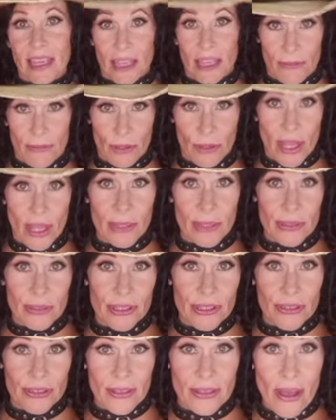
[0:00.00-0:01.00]
If you like what
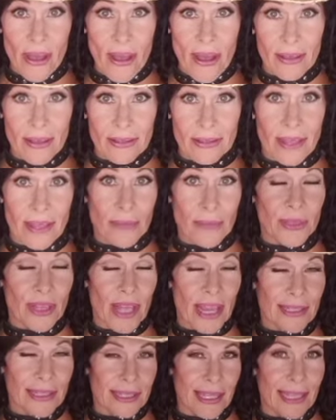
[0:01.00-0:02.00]
you saw and would
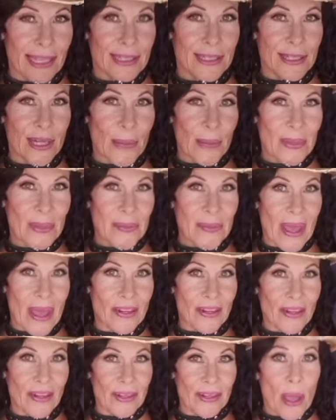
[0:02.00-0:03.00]
like to get to know me
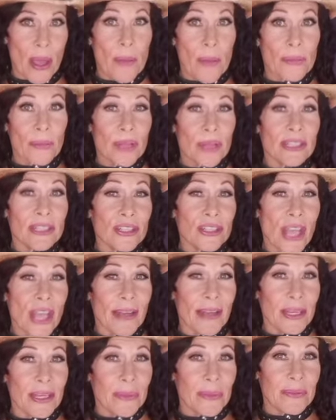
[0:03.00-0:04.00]
better, plus
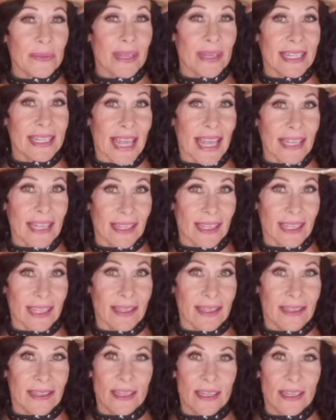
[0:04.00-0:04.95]
chatting with me daily,